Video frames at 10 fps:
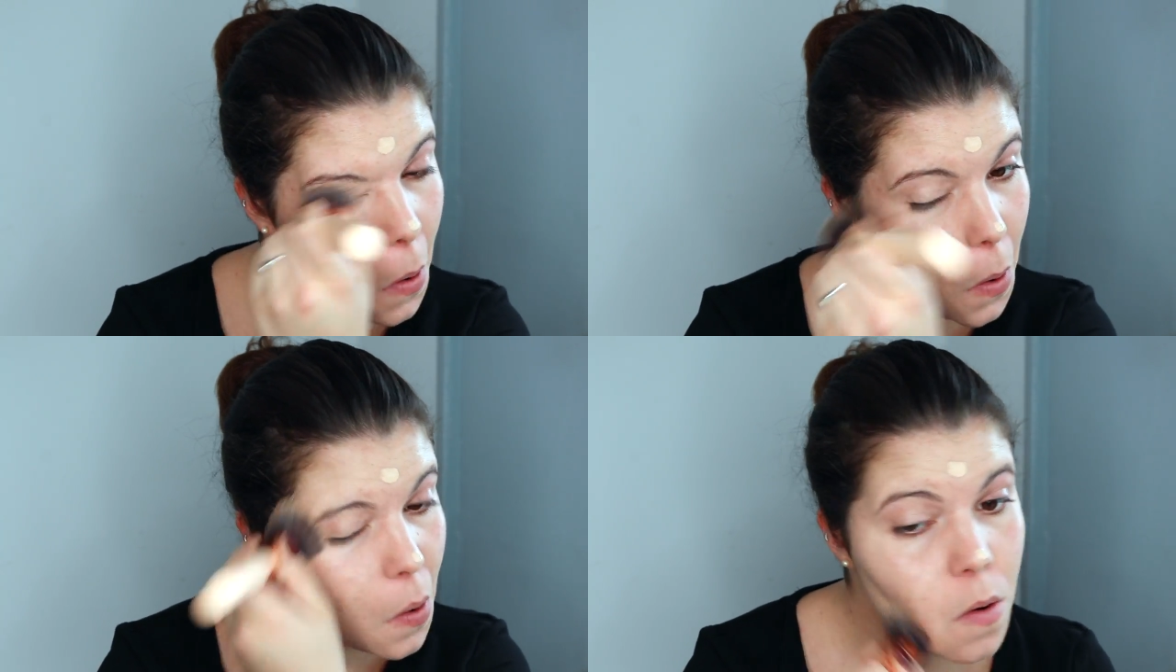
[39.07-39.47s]

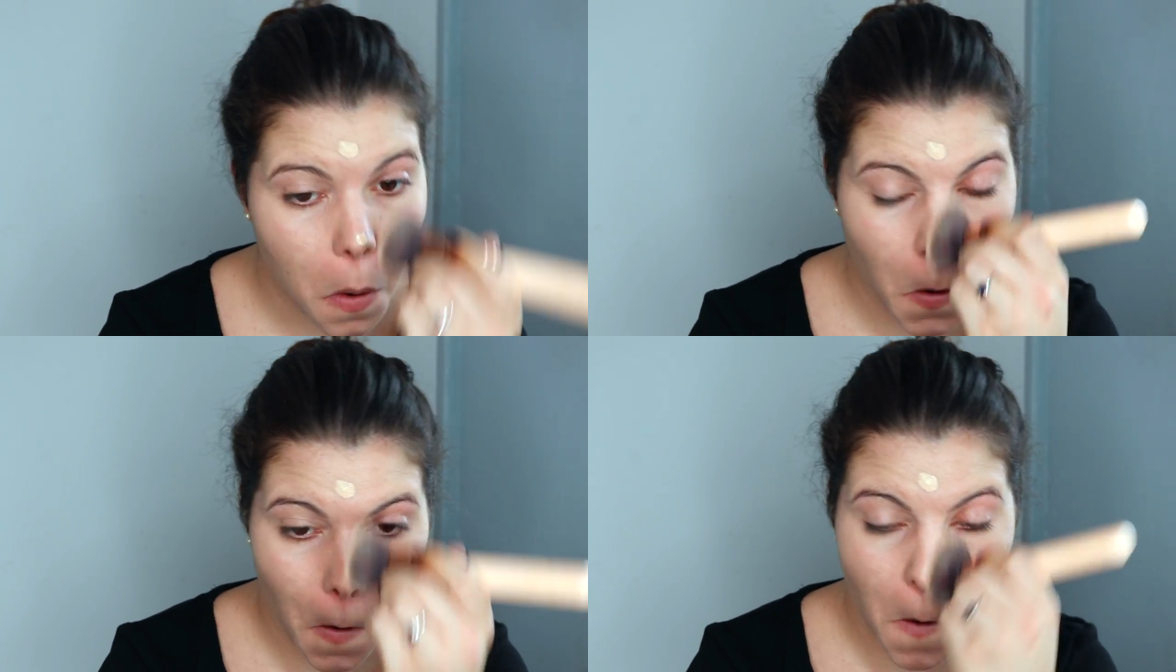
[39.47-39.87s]
but
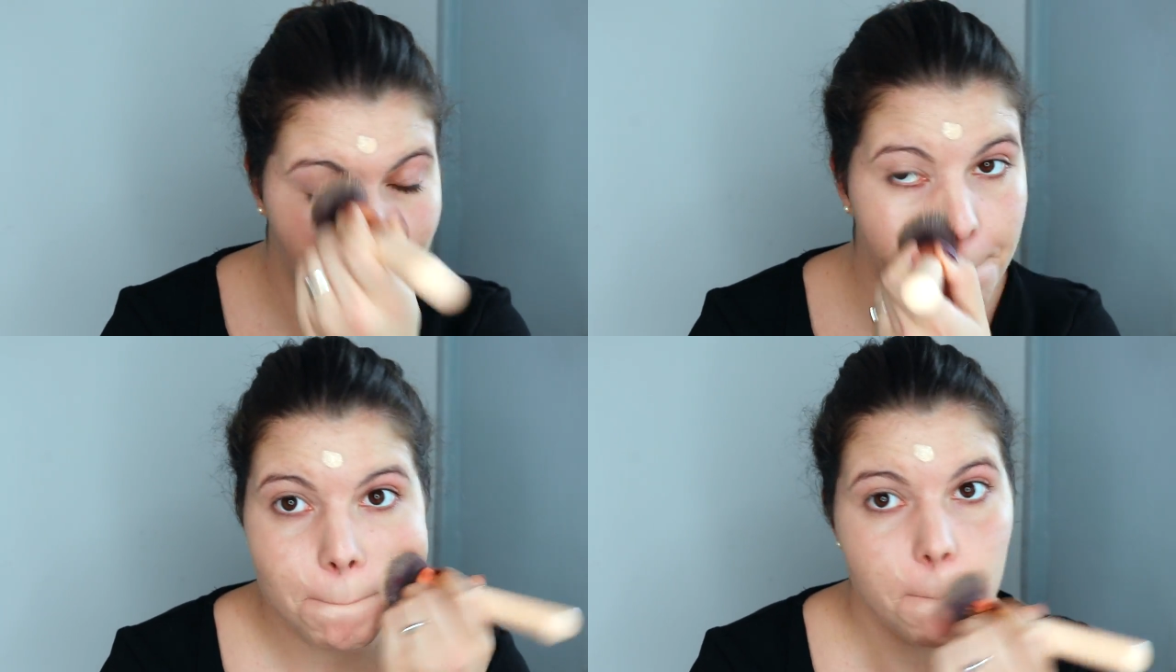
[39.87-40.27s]

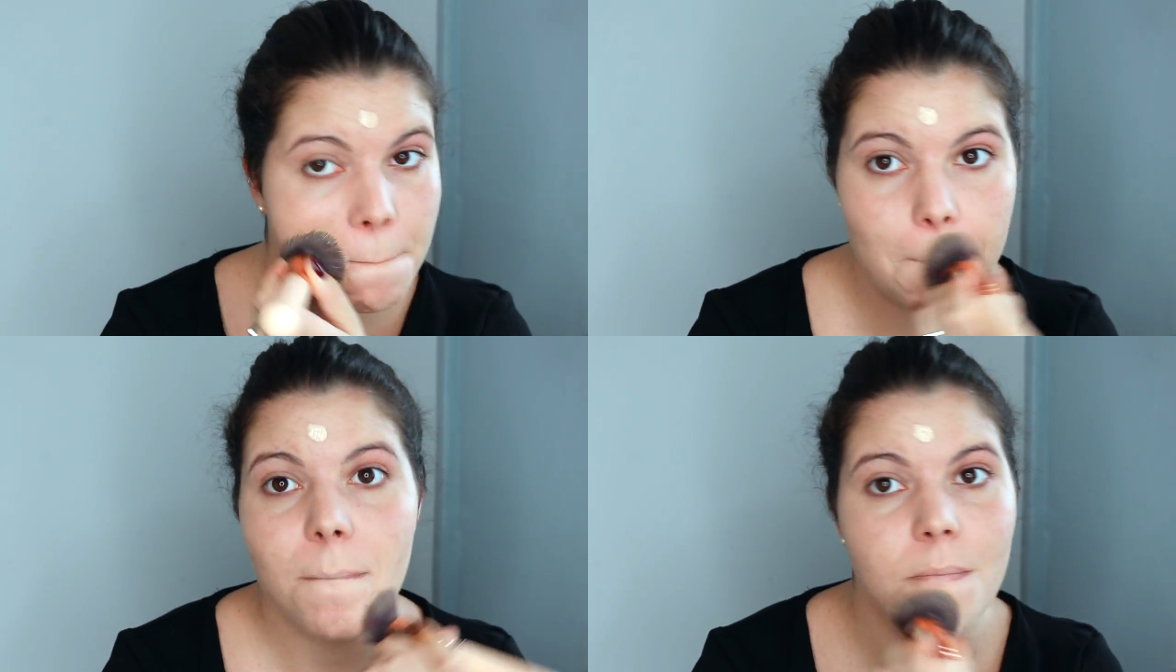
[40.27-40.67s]
mine
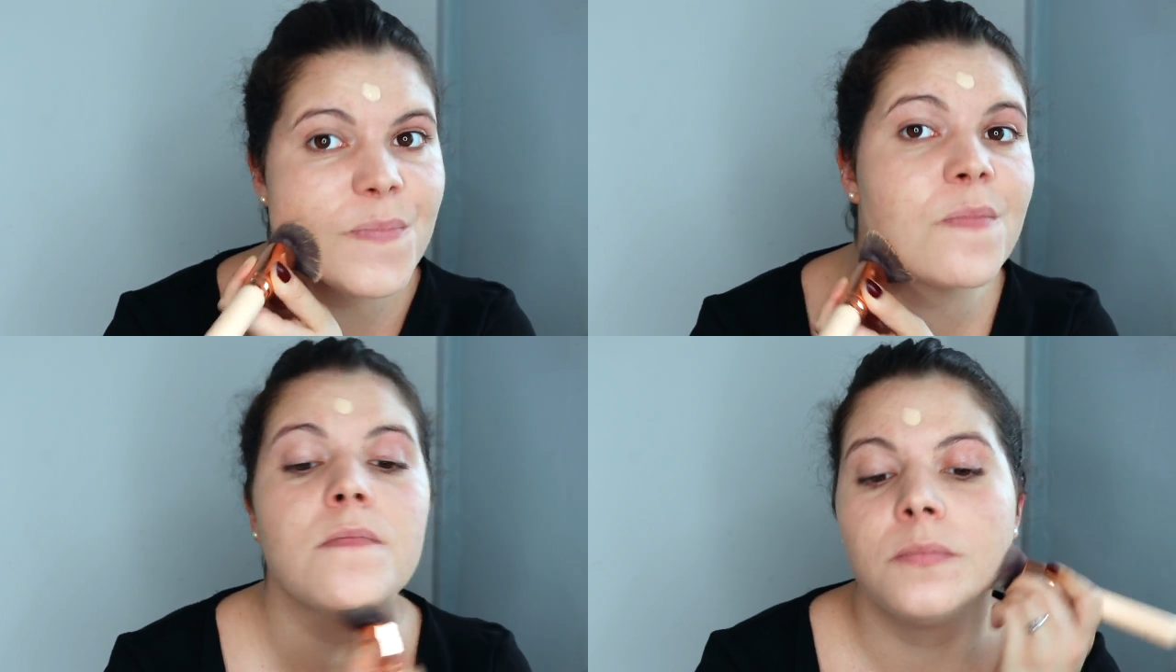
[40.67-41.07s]
was the
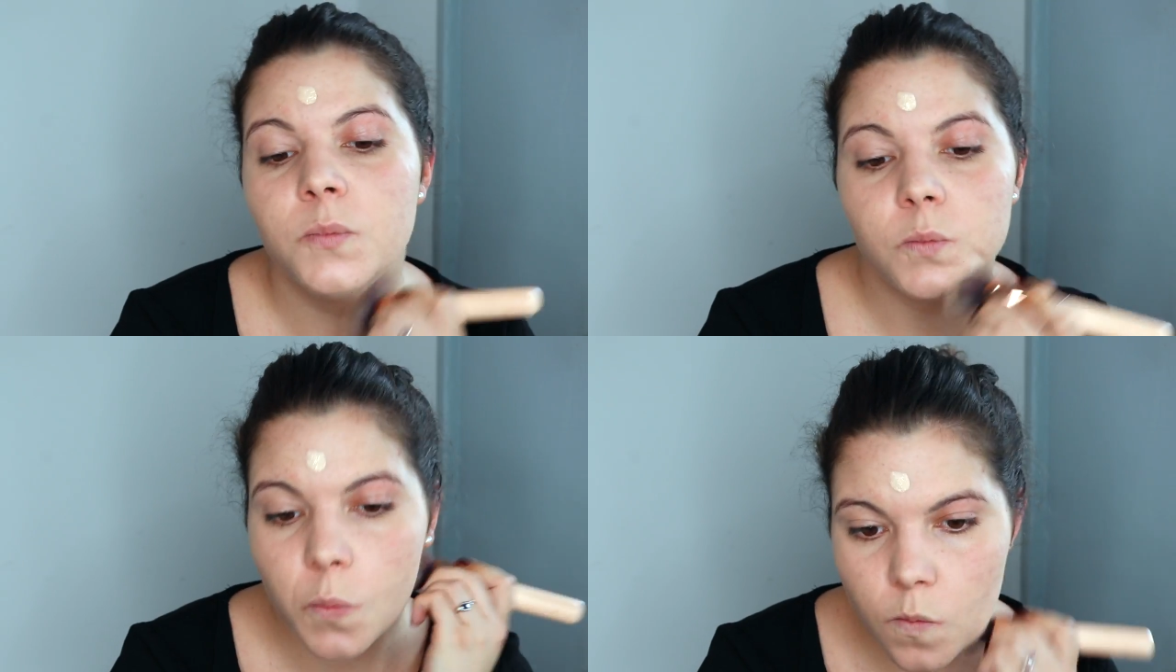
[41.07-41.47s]

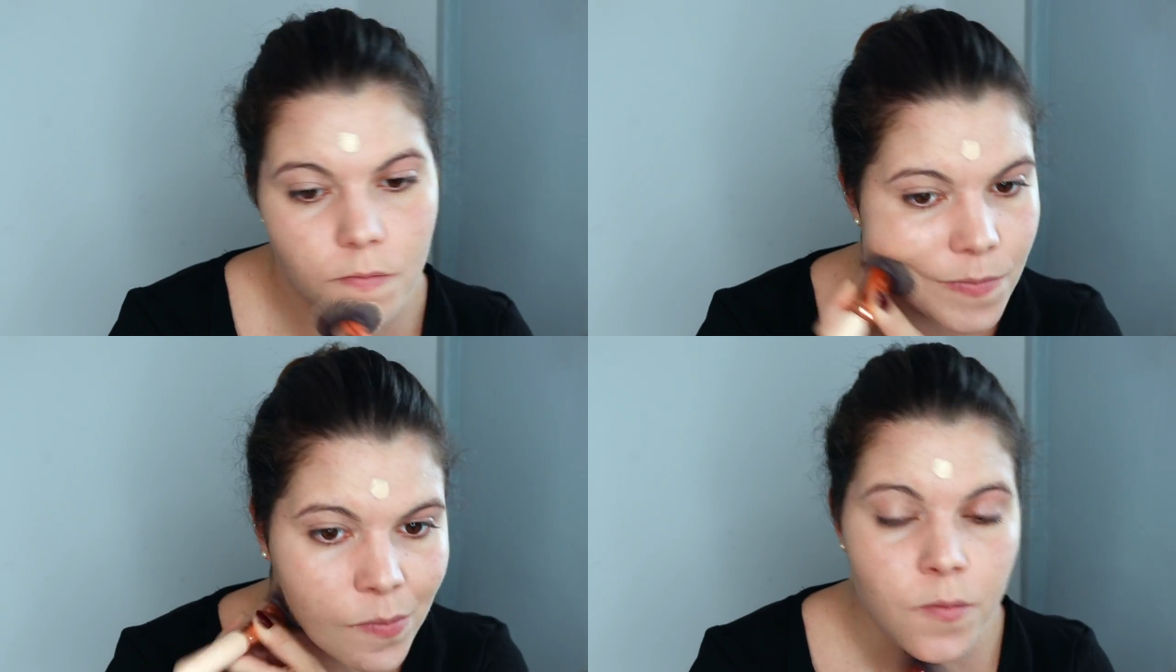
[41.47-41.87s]
lightest I could
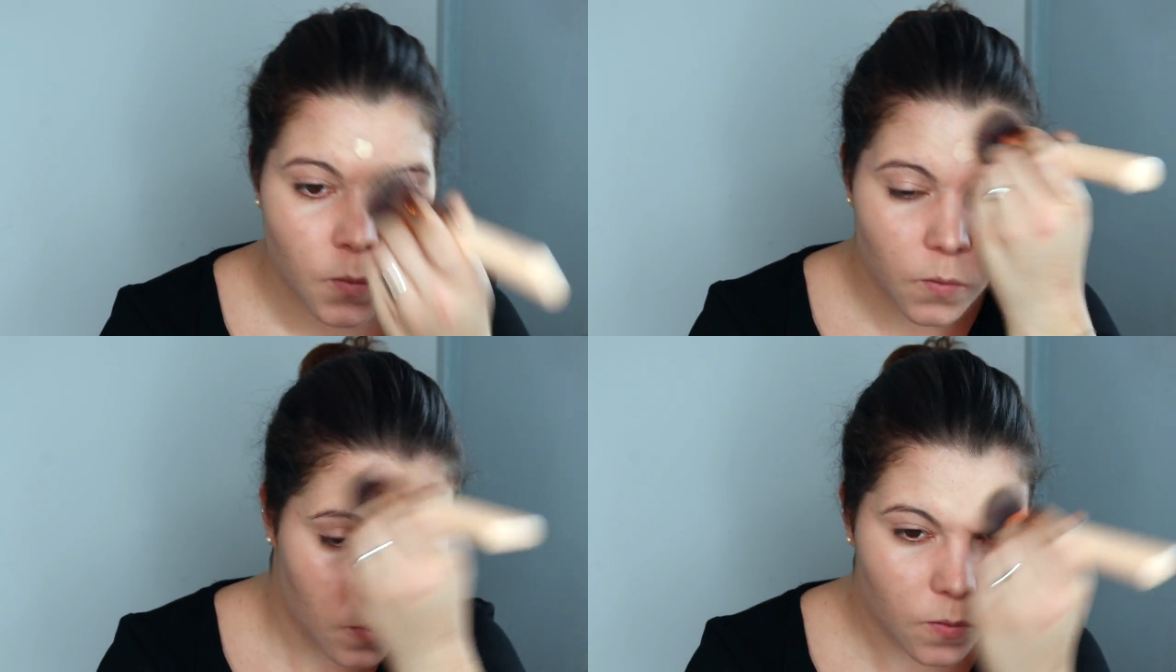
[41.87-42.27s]
find,
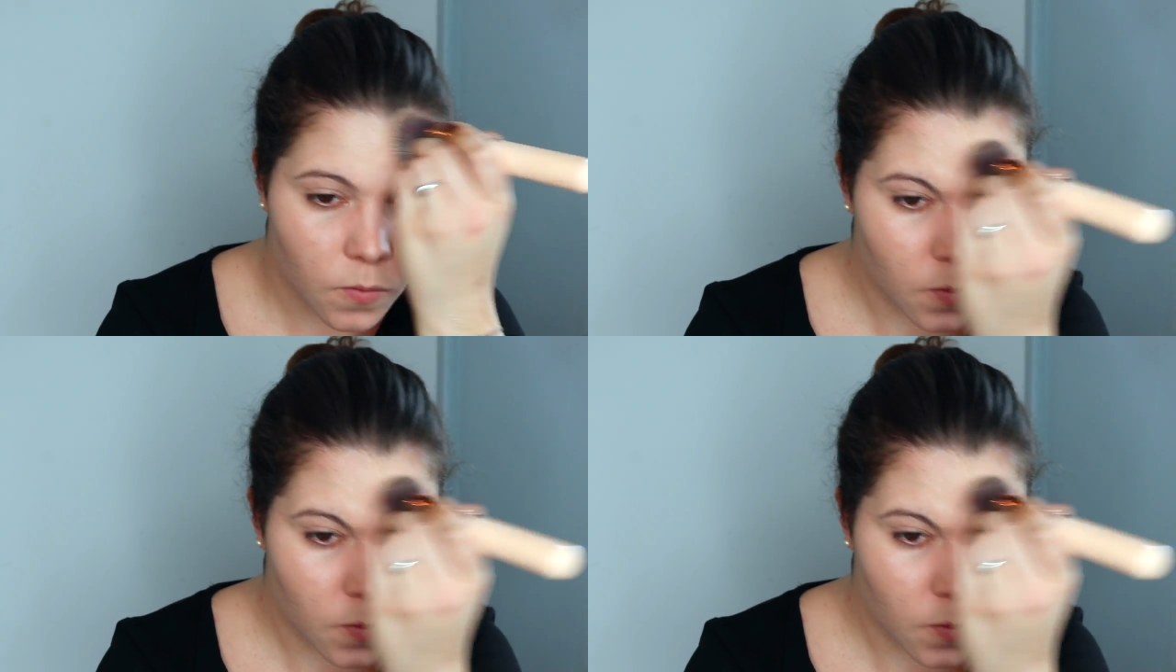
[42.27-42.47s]
so